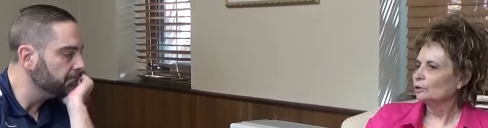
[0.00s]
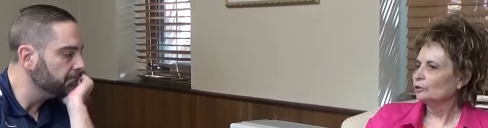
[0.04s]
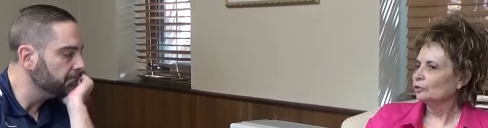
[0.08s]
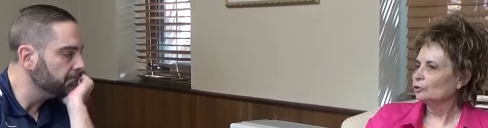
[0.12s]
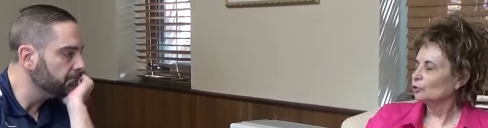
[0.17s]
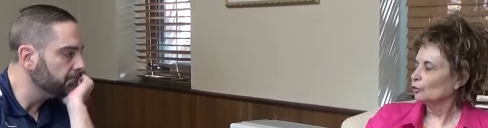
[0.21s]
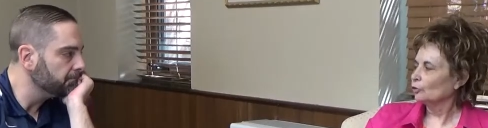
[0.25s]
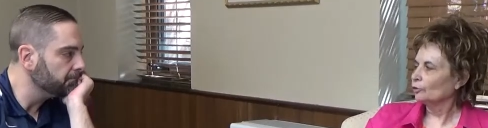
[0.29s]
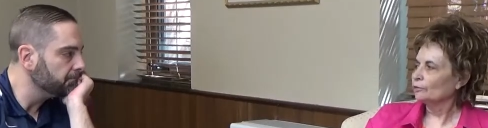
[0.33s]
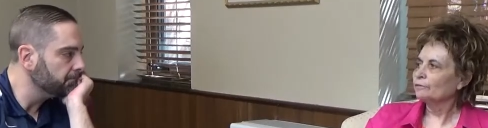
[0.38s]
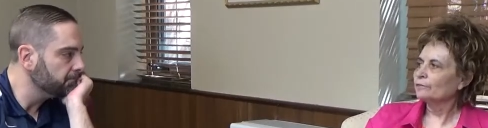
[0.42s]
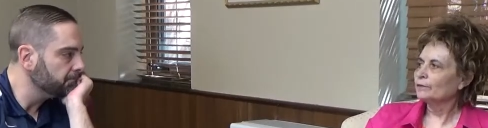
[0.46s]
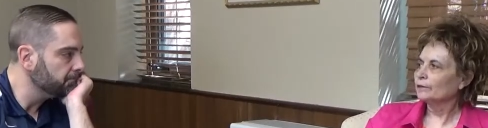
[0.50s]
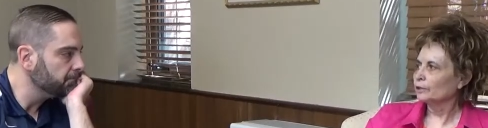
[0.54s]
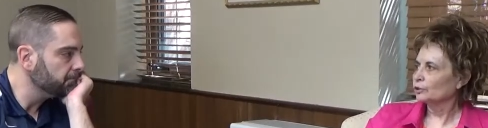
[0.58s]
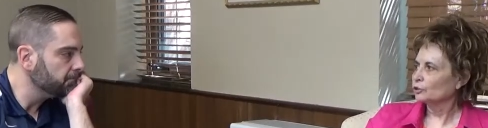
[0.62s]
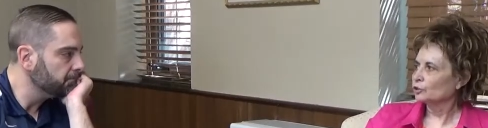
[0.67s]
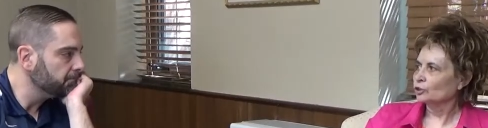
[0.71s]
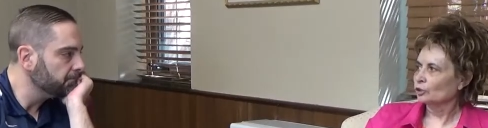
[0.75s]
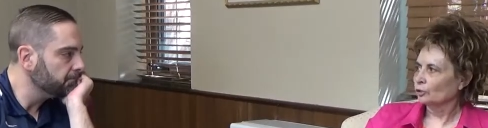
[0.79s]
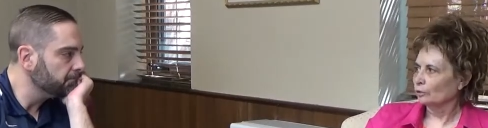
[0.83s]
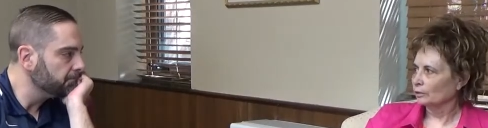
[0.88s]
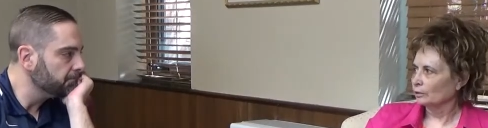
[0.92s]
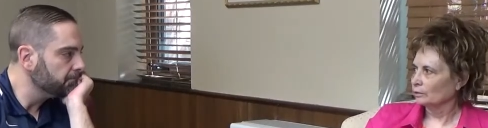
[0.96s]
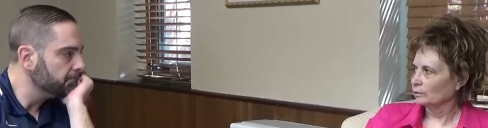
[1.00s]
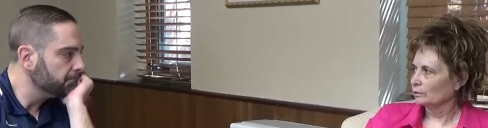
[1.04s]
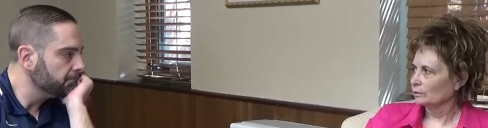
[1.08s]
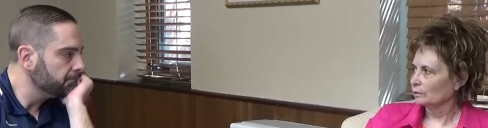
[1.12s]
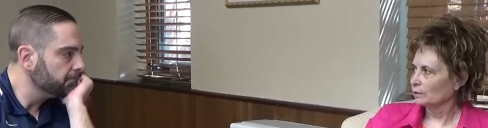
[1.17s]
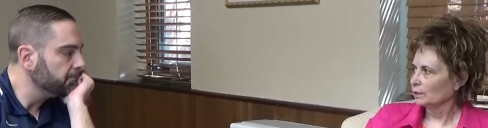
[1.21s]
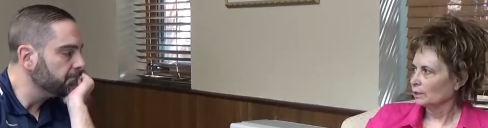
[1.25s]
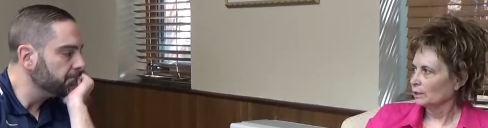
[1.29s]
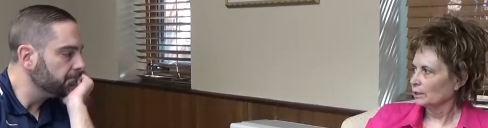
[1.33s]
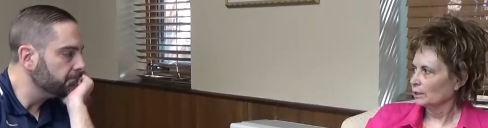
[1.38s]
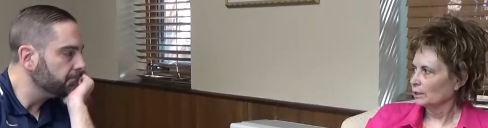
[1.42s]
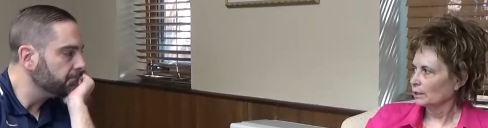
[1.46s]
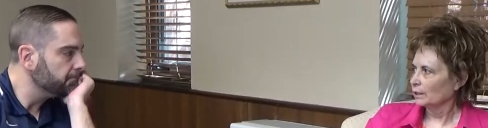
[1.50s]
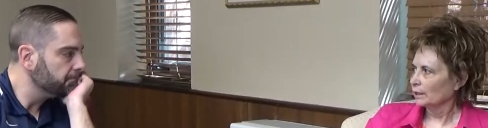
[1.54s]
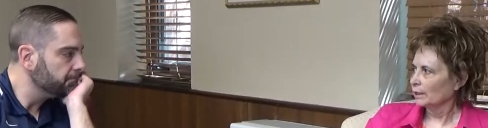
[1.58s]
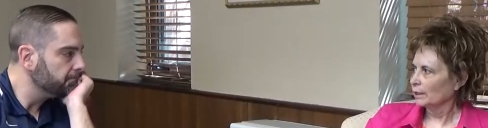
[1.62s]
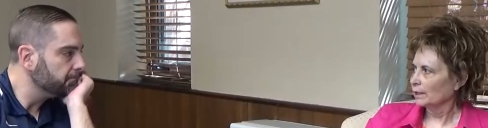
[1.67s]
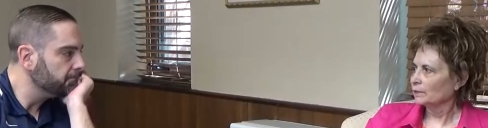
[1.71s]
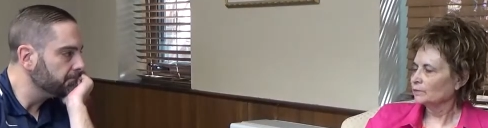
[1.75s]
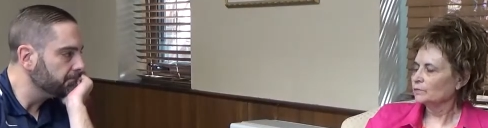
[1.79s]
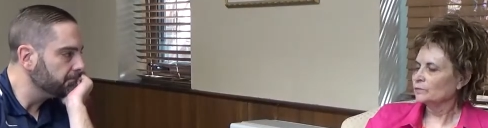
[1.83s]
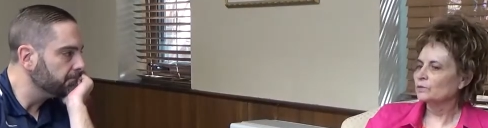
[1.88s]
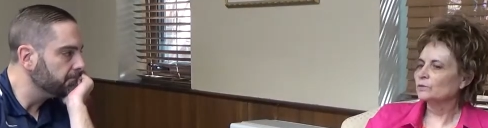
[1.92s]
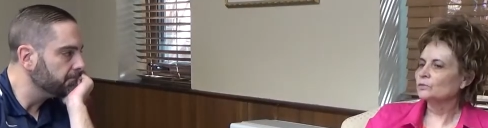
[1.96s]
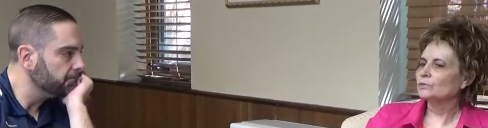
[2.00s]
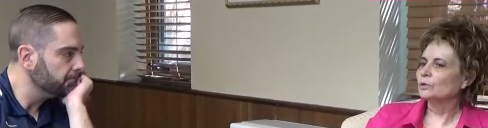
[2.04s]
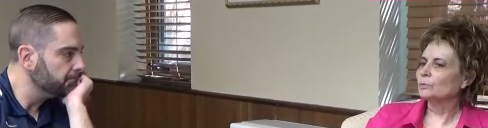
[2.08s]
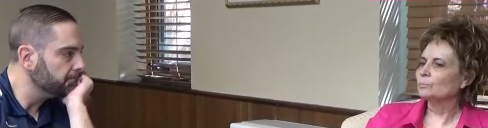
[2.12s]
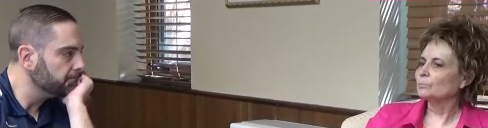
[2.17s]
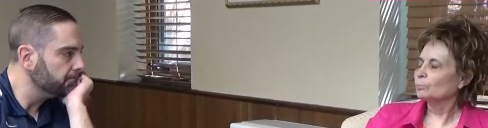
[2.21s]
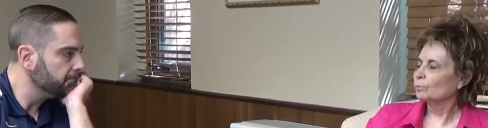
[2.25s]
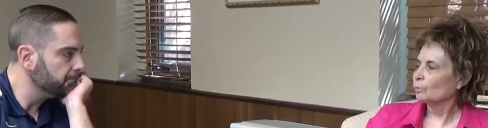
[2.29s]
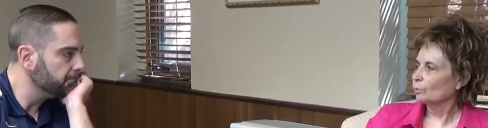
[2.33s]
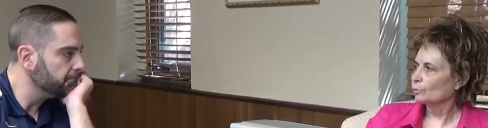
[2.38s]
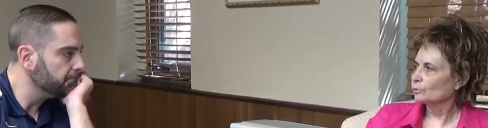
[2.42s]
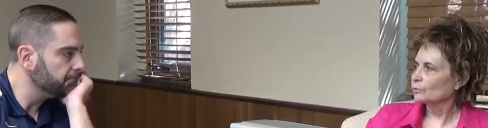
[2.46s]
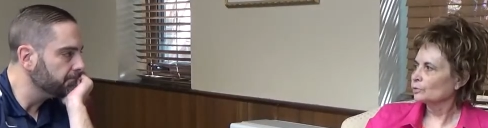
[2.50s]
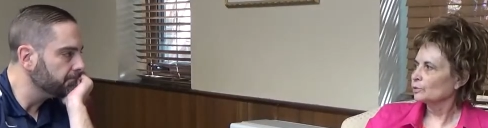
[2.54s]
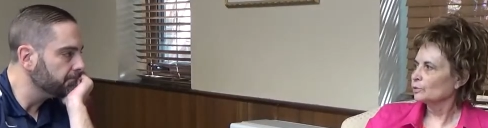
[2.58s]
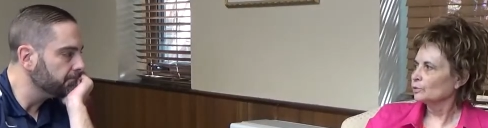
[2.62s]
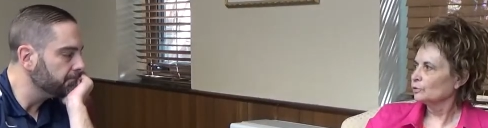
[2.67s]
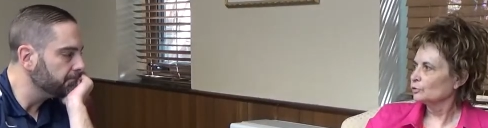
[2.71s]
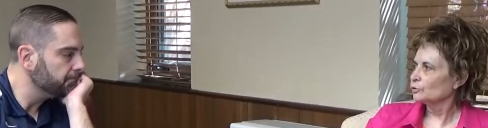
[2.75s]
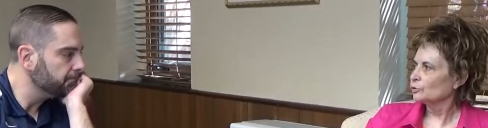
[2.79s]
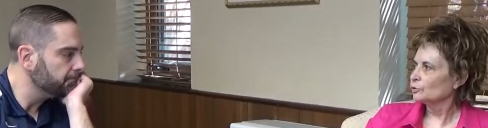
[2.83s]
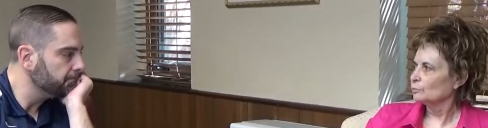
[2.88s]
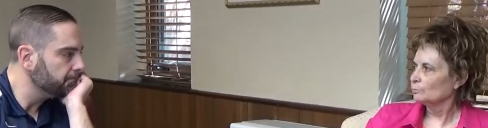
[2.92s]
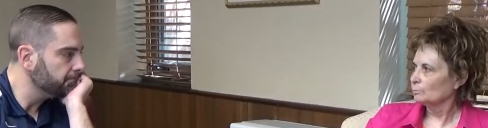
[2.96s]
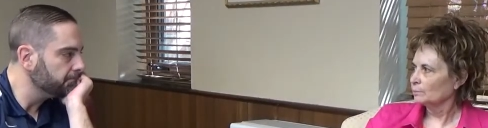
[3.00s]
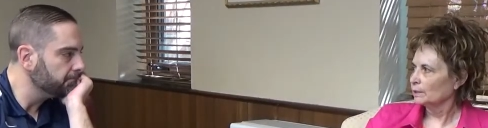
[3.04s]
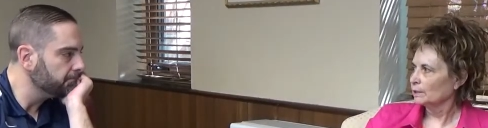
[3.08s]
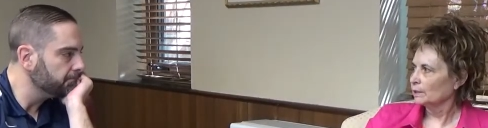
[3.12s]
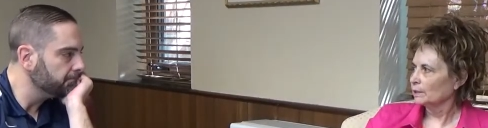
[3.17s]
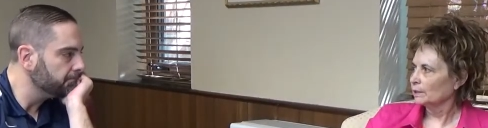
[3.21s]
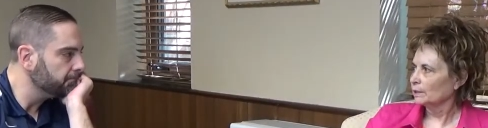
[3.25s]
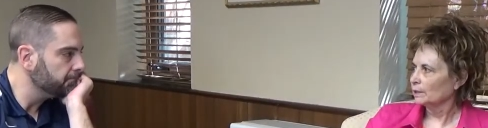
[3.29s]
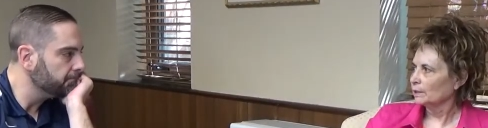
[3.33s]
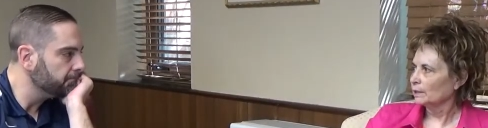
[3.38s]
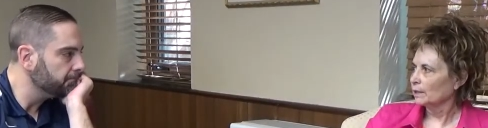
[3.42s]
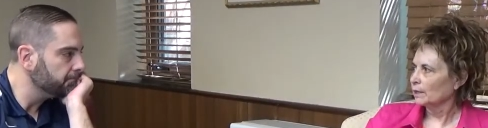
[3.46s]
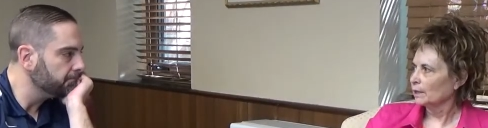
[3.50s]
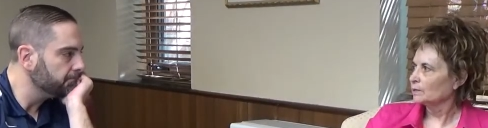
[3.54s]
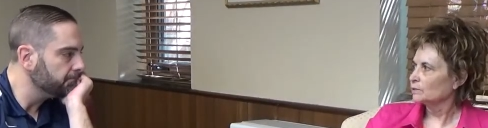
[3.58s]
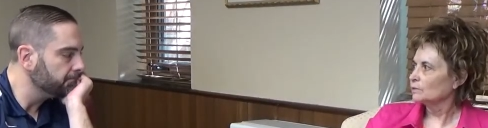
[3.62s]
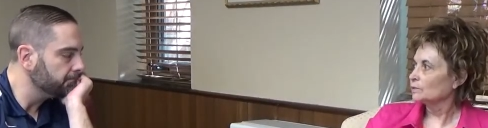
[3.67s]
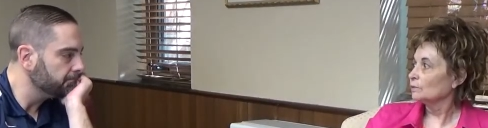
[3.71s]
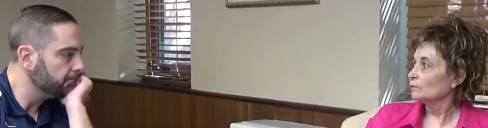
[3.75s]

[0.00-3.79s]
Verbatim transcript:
Speaker 1: your vision is as important to me as